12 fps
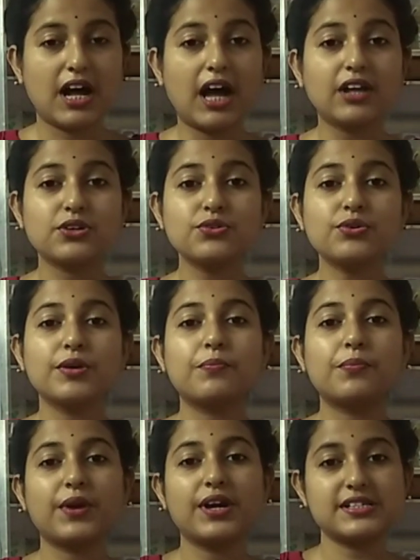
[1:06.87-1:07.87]
to
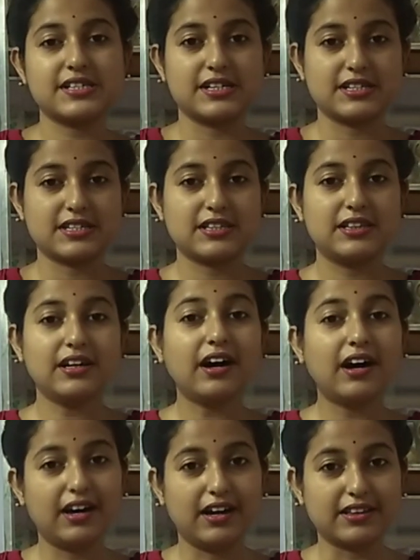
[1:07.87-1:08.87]
represent the
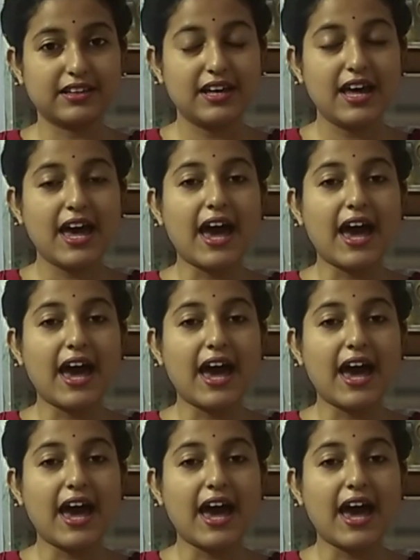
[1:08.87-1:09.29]
earth,